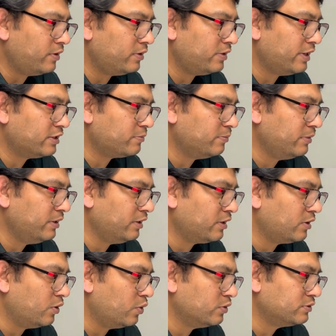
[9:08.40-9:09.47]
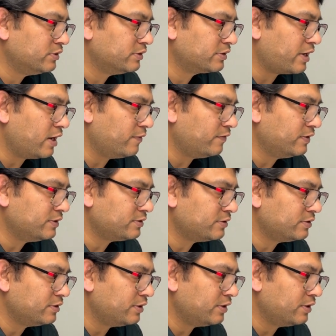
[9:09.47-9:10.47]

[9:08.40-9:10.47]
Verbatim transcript: let me close this canvas